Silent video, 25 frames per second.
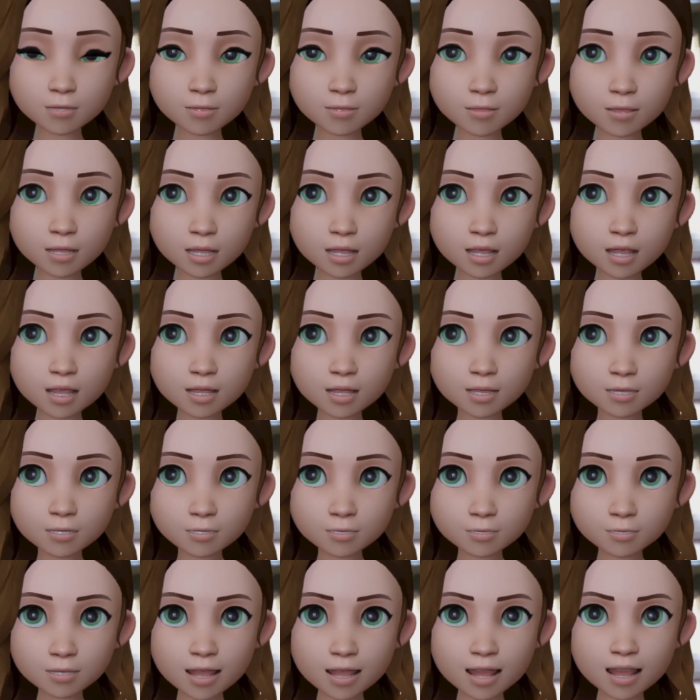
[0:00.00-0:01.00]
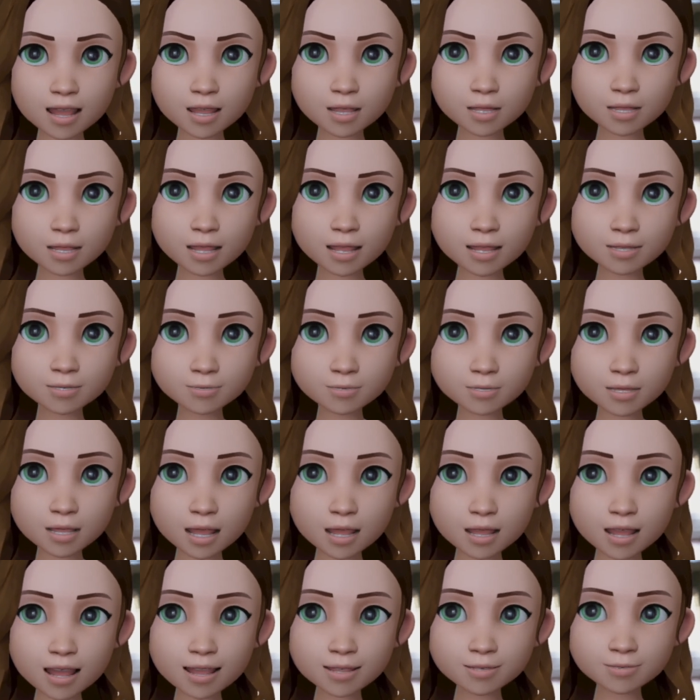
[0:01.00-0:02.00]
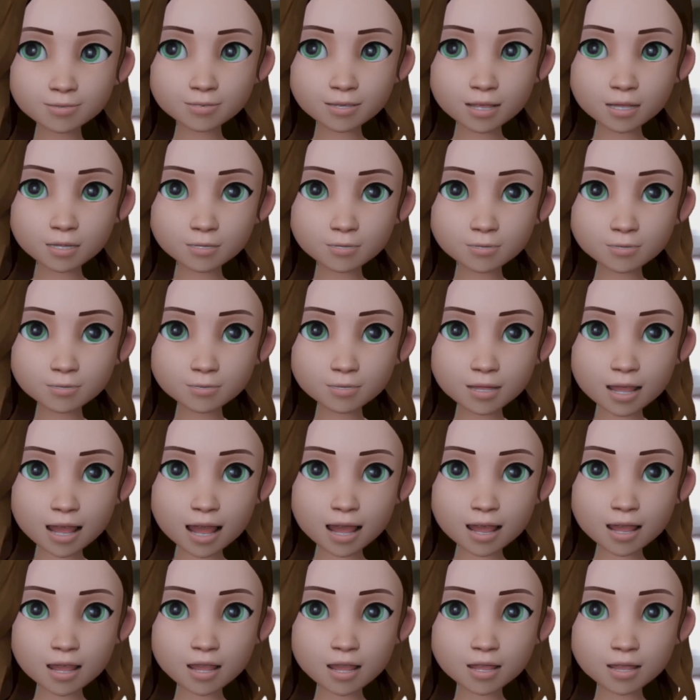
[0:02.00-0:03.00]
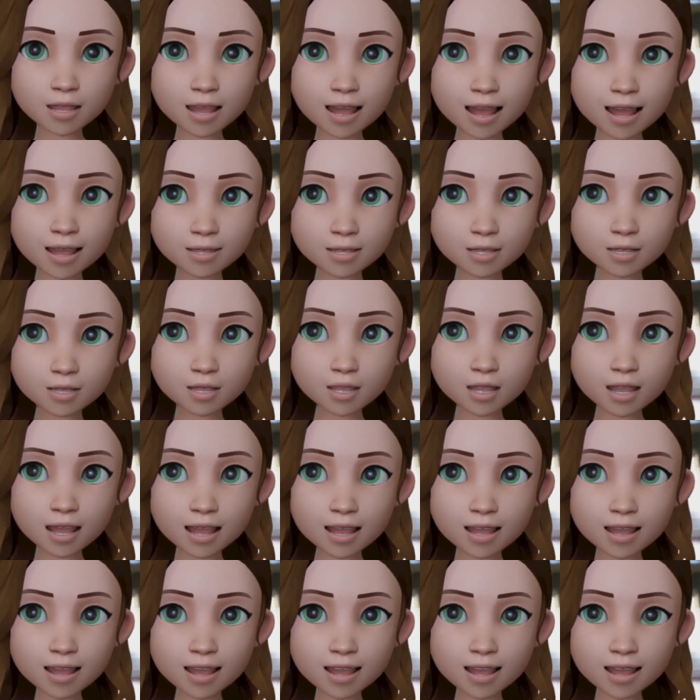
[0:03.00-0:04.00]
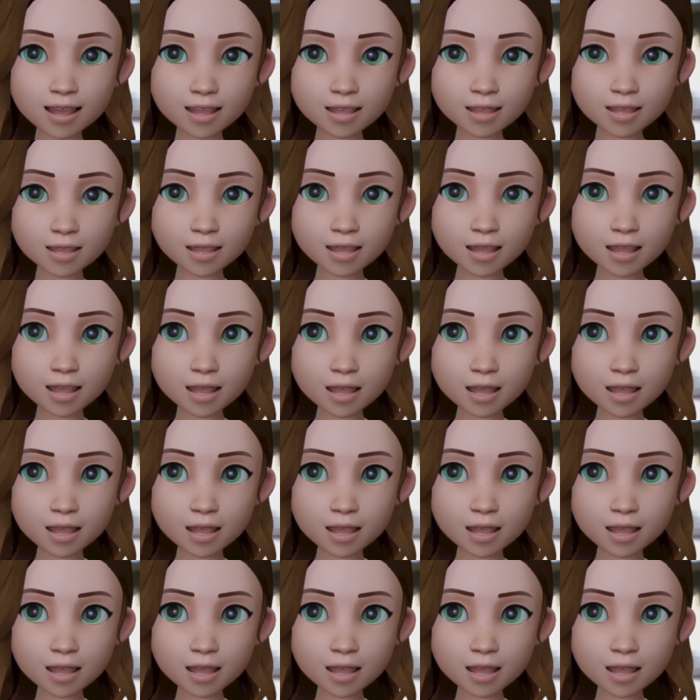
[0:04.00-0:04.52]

But um, it's all right. All right. Well, guys, I'm going to leave it for now at this,